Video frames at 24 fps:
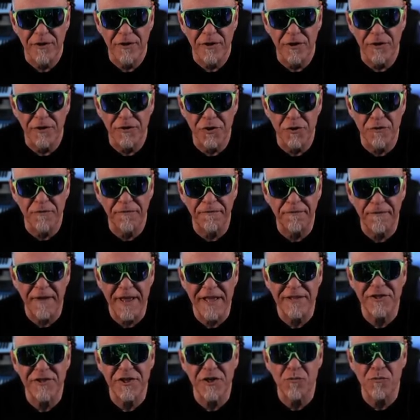Do you
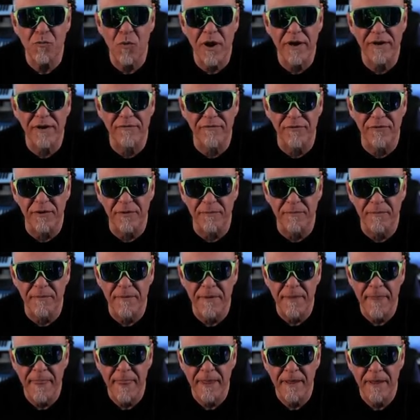fancy one of them
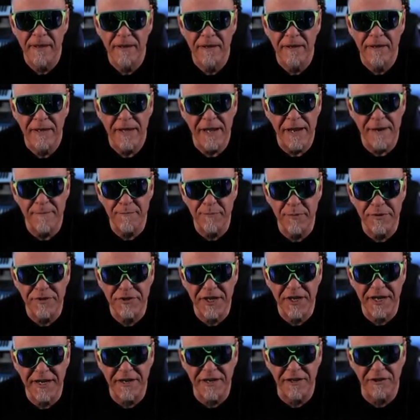in
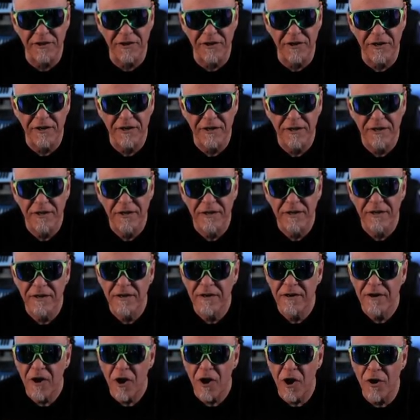particular?
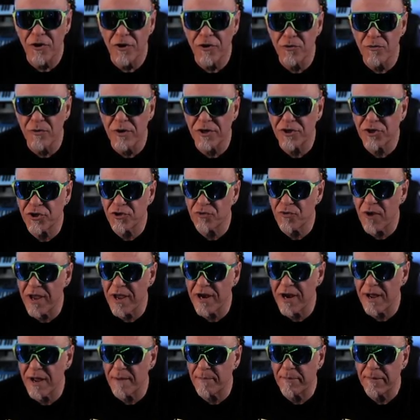Are you a straight
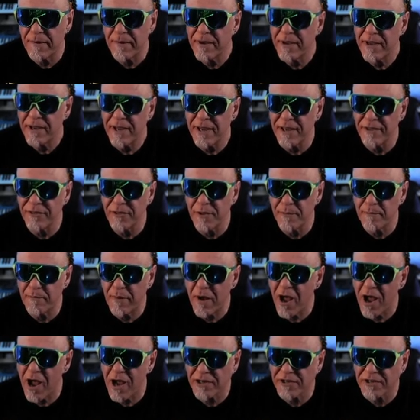up in the
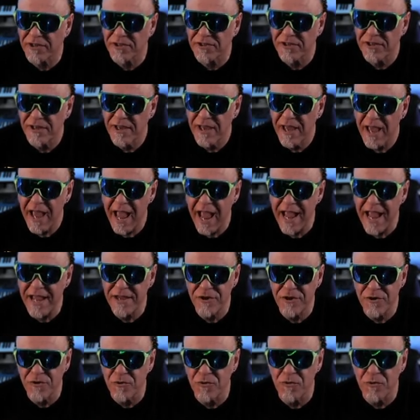box
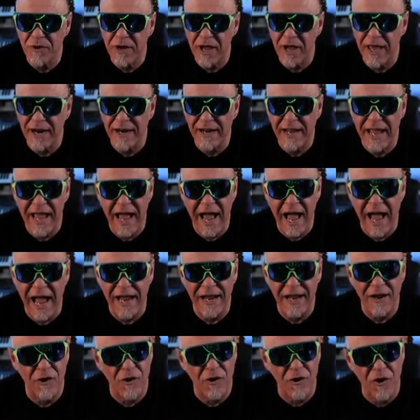AU kind of
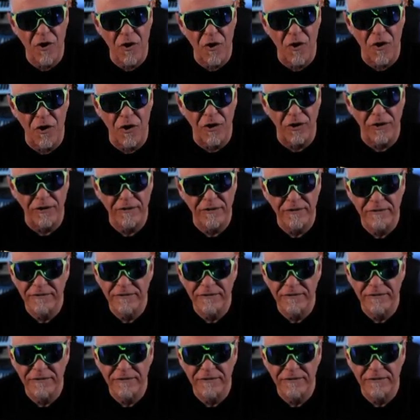guy or girl?